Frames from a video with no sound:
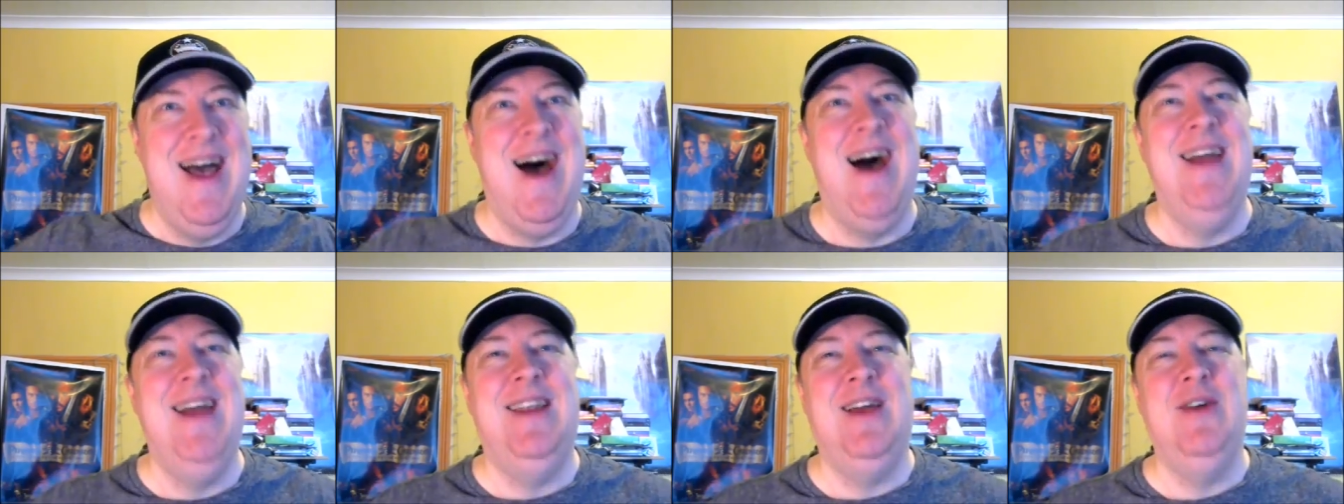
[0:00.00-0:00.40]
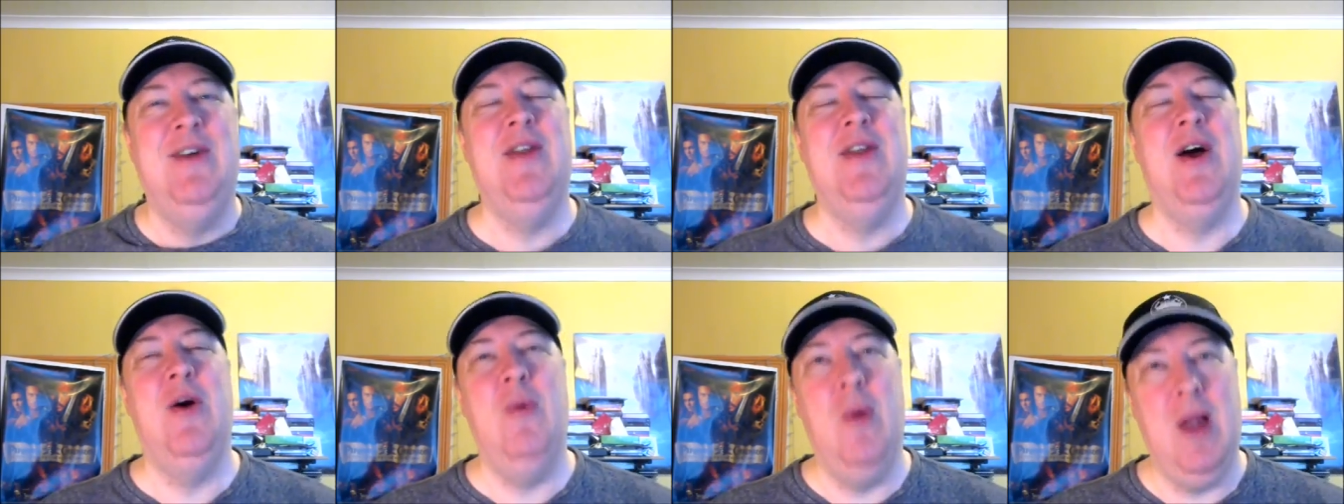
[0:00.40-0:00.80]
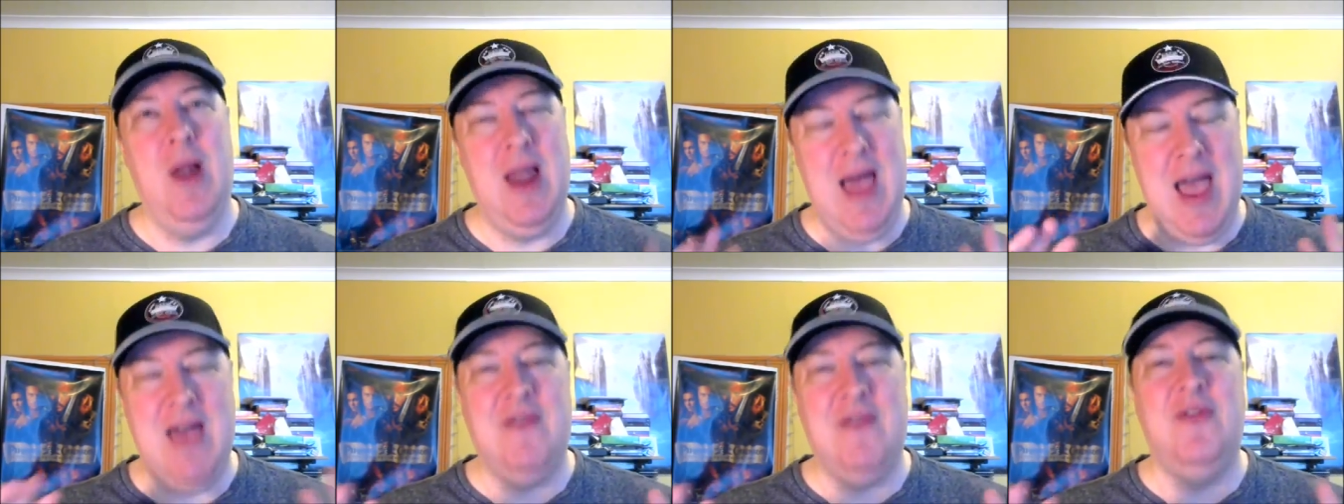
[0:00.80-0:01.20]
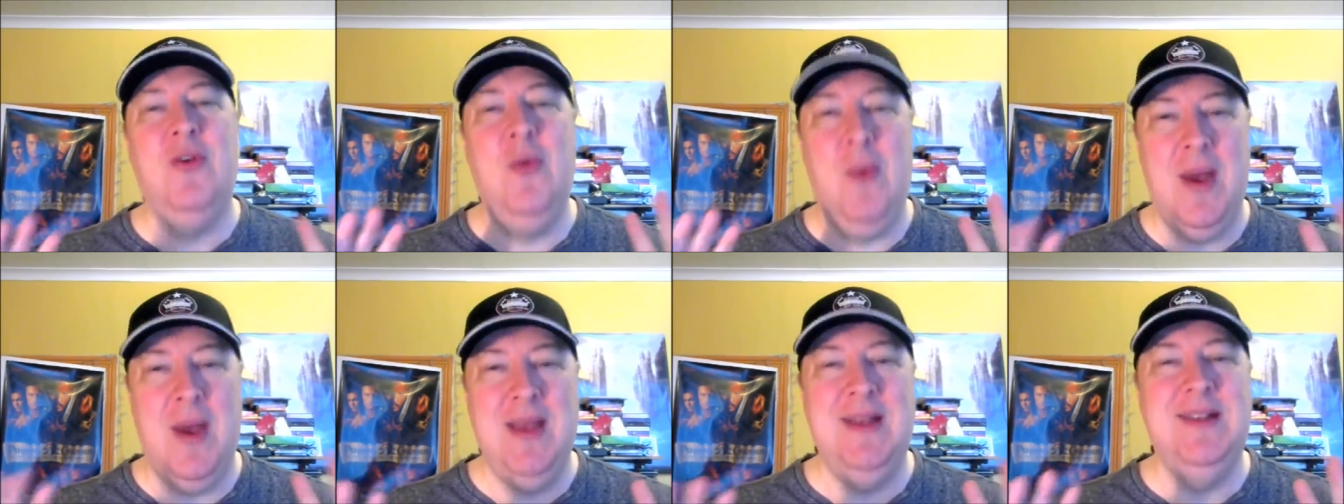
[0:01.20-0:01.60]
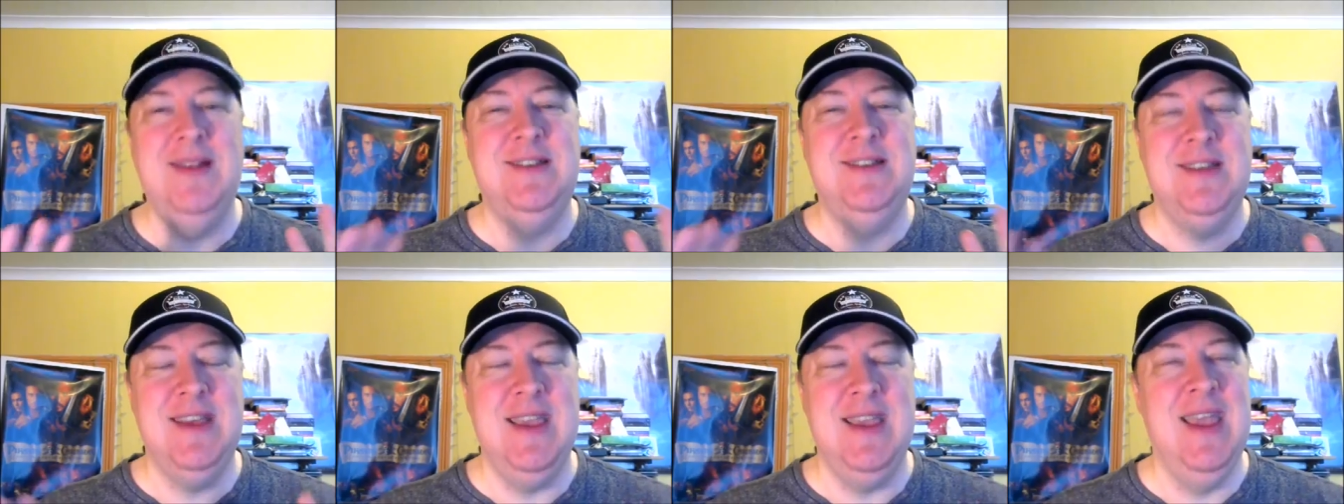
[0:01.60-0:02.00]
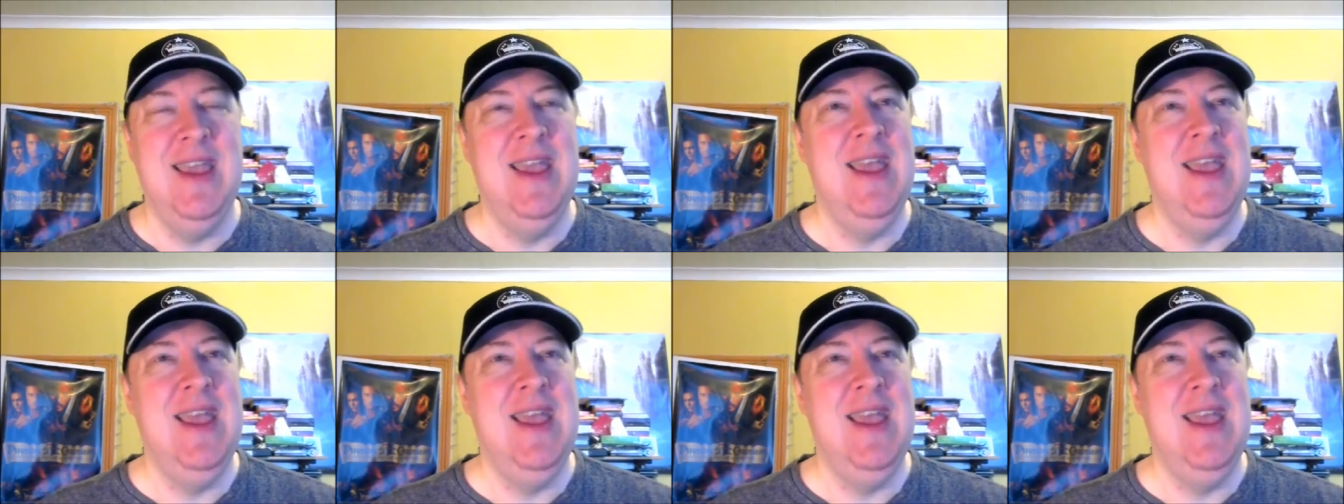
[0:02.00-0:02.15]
don't know. We'll have to wait and see.